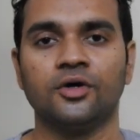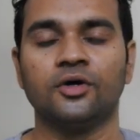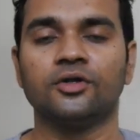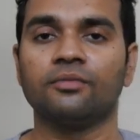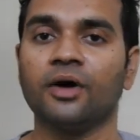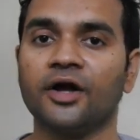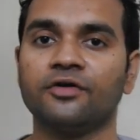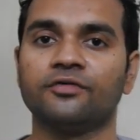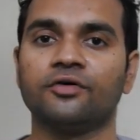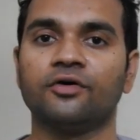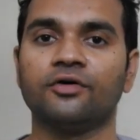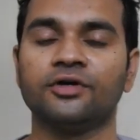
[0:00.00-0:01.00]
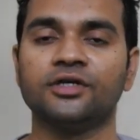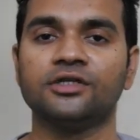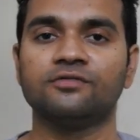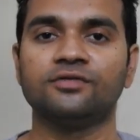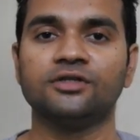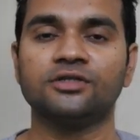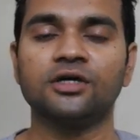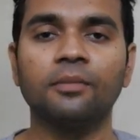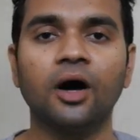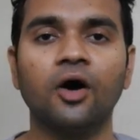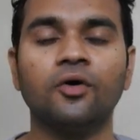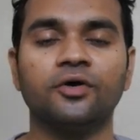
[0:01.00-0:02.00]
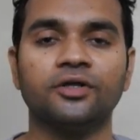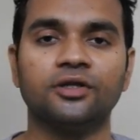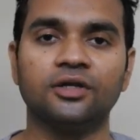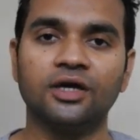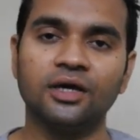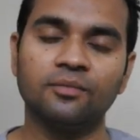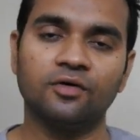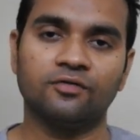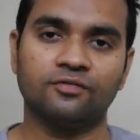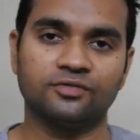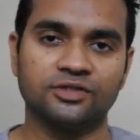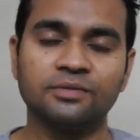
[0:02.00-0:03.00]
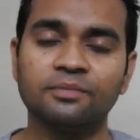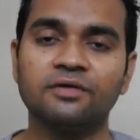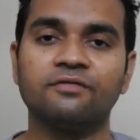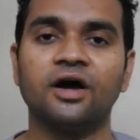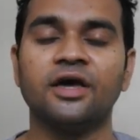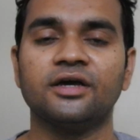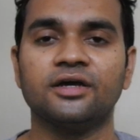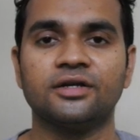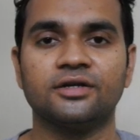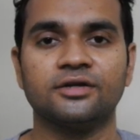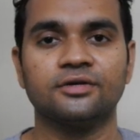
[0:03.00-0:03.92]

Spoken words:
on the mind of the audience, we somehow, in the name of simplifying it,